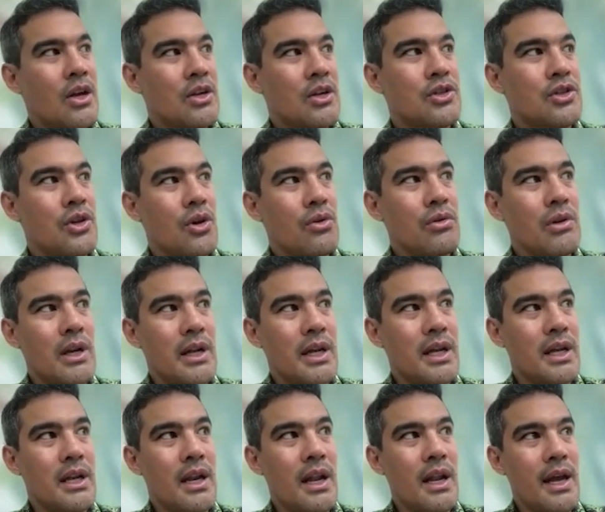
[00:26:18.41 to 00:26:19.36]

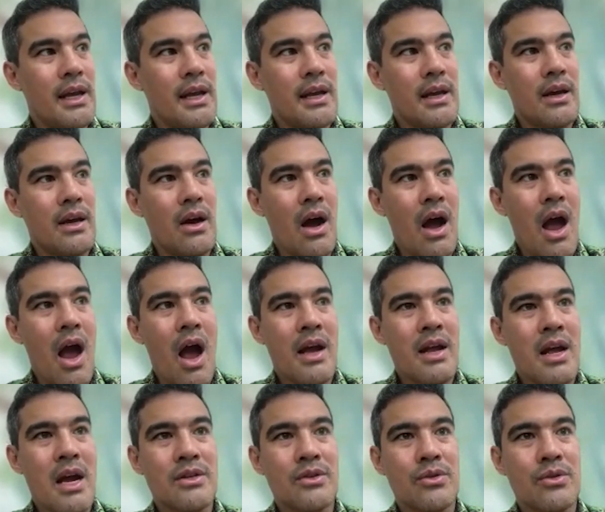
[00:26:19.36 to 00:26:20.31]
Totally. Like
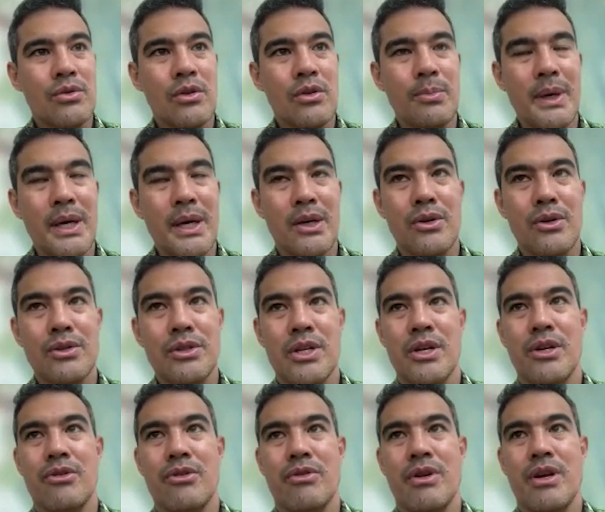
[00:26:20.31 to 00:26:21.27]
I talk about
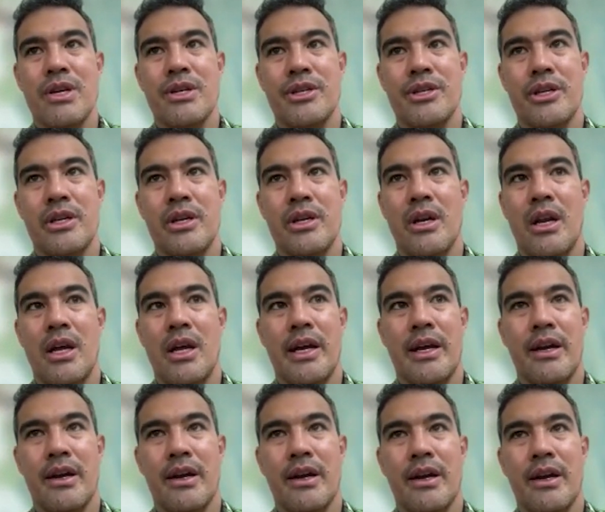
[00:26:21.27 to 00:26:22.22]
content creation
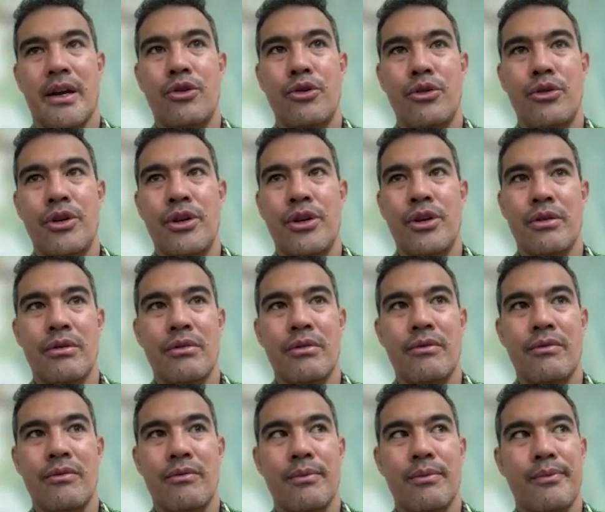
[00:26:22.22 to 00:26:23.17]
like a good
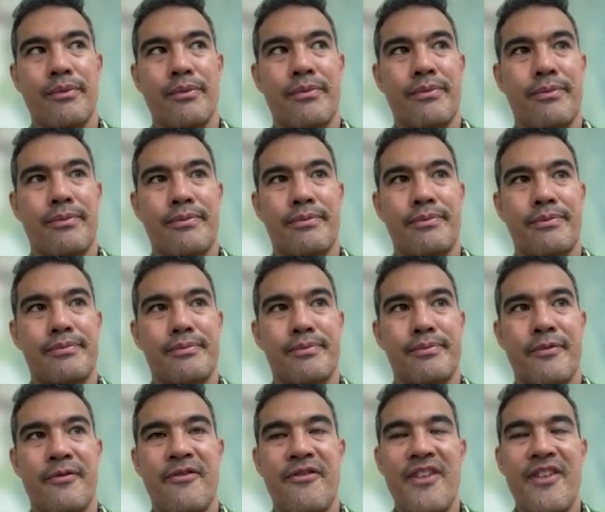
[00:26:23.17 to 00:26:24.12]

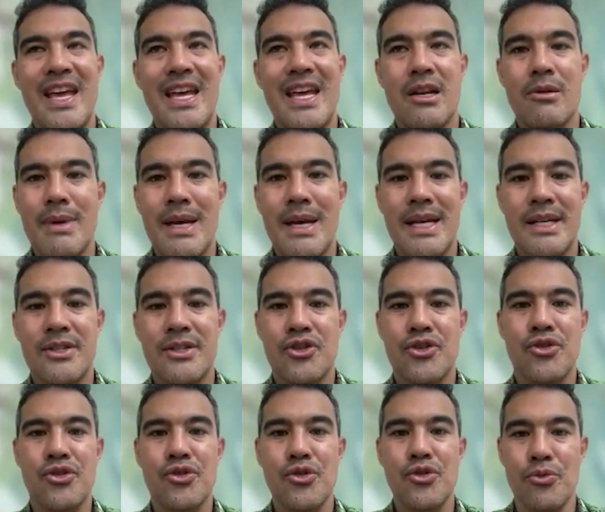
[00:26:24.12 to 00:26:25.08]
Vietnamese
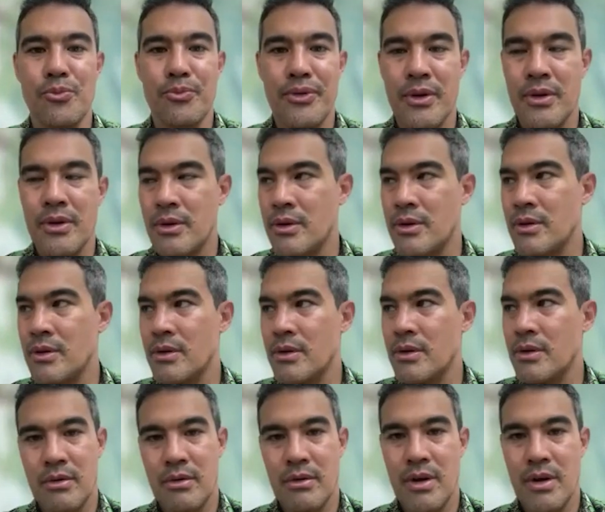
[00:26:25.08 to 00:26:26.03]
soup,
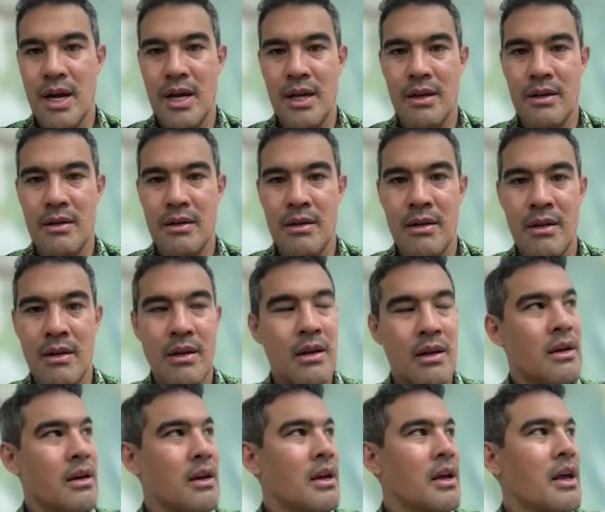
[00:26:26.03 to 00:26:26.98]
right?
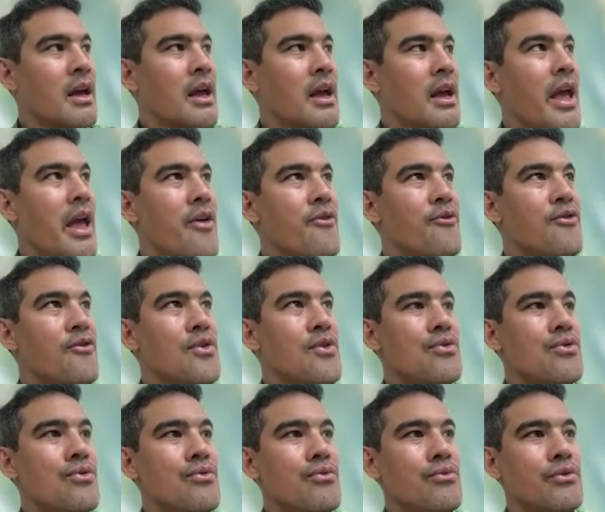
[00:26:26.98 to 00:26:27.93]
If
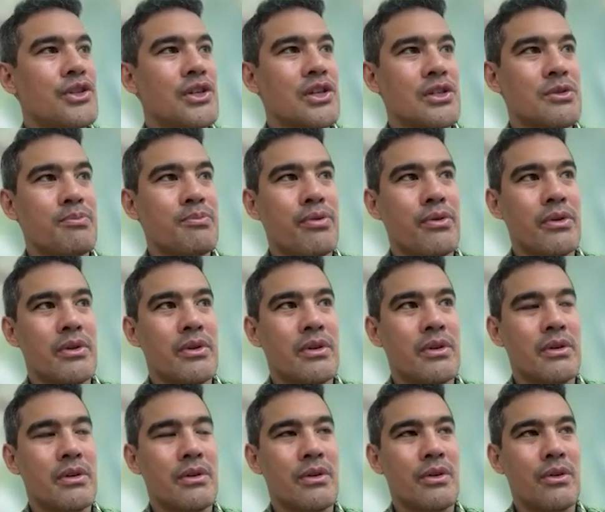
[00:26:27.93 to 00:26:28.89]
you just put
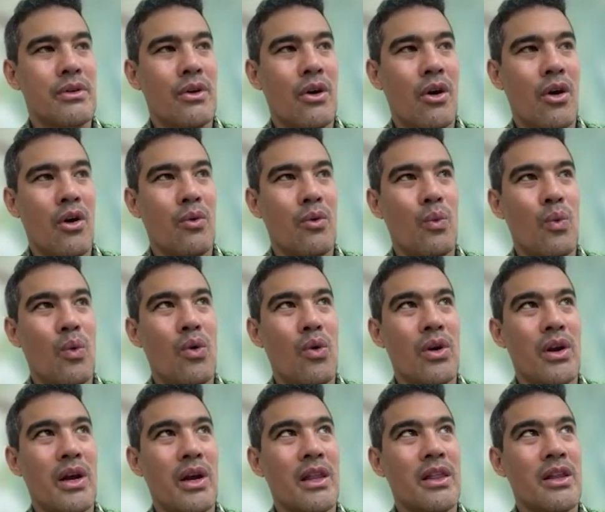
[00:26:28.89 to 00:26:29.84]
the hot
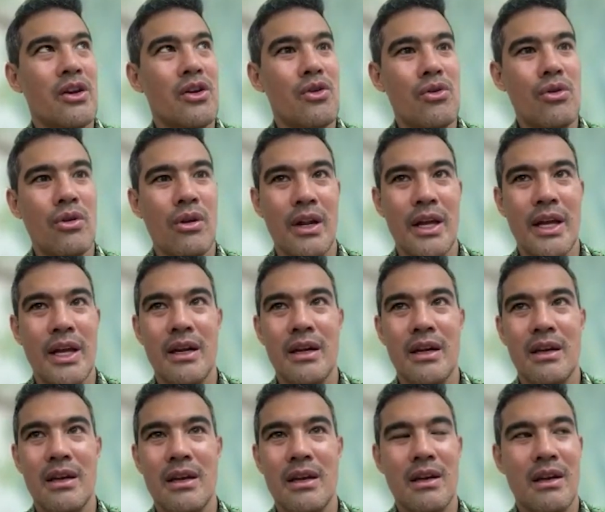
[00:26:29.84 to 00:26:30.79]
water and the noodle in it,
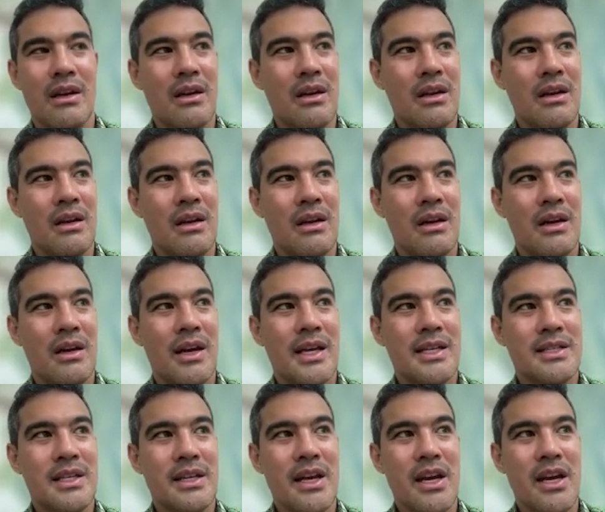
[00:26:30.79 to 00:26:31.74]

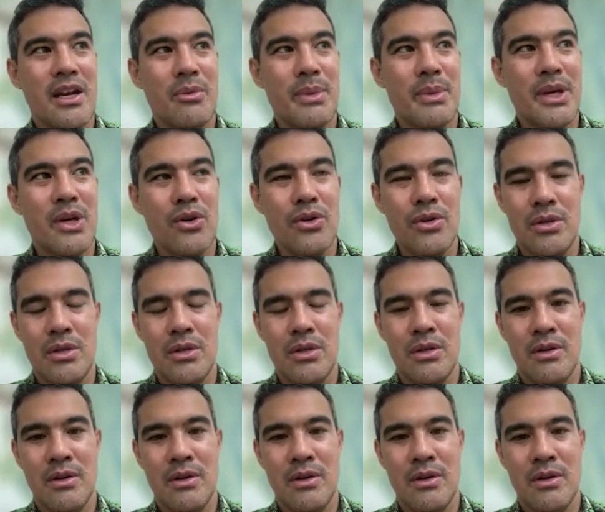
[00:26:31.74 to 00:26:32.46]
is it going to be good?